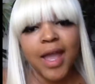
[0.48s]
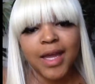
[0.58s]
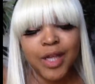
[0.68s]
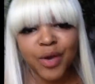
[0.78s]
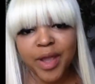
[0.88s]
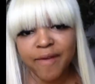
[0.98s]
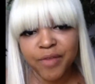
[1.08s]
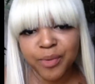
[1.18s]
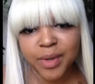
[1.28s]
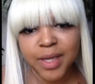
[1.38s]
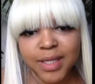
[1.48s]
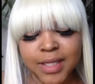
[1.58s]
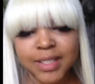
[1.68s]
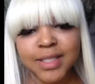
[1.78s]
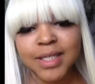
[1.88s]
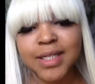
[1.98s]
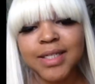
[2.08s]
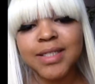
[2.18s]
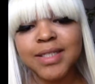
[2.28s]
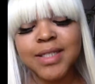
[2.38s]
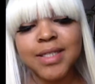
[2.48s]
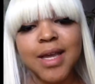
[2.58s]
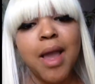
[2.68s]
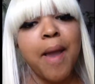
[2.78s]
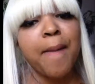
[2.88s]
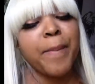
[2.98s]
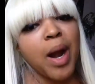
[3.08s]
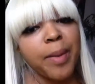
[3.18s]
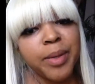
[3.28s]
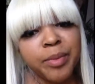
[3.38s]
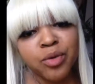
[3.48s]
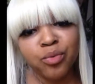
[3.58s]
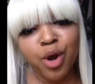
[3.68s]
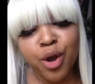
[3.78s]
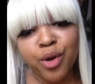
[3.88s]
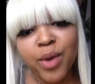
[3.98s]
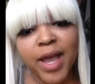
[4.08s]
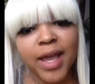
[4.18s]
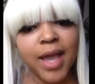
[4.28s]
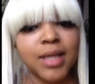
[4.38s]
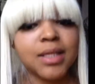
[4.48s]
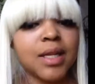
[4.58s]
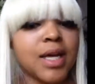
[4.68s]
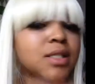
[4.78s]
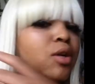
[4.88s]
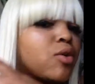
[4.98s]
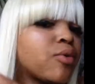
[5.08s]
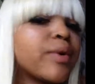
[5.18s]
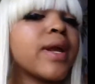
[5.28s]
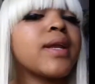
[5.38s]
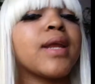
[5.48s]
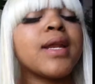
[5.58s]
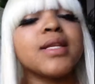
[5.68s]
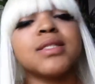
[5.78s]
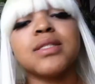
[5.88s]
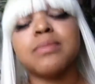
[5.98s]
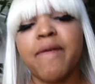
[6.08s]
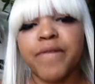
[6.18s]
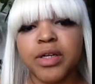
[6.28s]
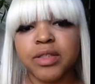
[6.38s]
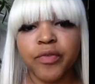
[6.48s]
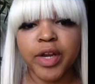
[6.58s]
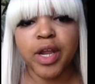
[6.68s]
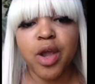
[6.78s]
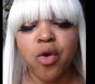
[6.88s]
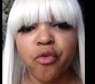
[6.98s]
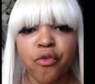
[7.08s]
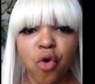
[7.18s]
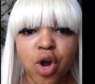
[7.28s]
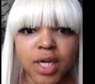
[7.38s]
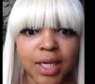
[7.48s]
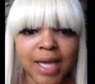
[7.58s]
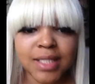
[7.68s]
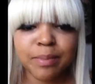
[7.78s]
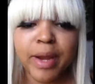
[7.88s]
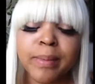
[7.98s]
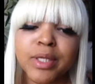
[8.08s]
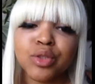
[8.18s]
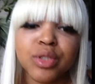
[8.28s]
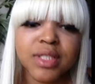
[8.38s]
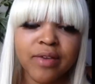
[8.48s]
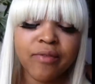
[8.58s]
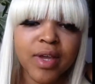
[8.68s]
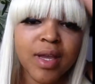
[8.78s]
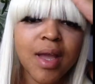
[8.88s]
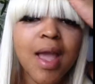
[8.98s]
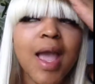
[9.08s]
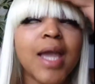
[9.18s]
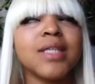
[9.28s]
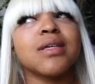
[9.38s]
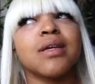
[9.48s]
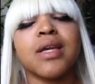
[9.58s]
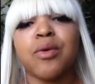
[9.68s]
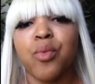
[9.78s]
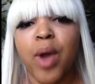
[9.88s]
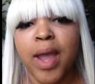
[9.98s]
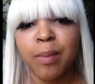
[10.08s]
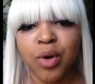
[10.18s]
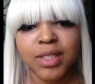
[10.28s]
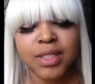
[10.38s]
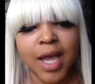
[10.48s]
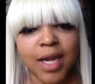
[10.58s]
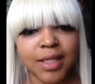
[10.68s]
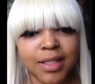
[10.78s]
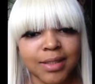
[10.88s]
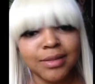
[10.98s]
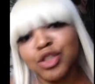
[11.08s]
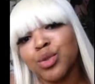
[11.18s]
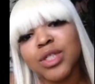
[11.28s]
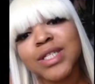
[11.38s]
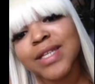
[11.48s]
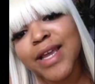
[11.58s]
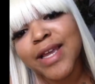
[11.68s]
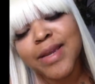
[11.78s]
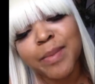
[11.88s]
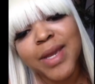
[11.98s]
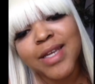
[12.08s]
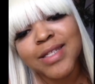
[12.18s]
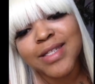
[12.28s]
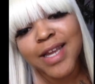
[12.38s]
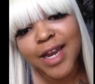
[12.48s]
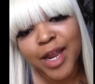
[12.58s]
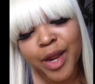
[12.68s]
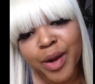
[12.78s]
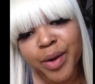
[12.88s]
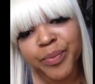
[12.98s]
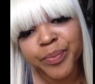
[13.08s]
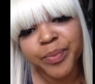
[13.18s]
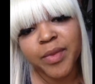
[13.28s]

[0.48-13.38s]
Hello everyone, this is Barbie Monroe, aka Deliza Loren, and this is my first video for Deliza Made Me Do a TV. It's gonna get way more exciting than you just seeing me sit here.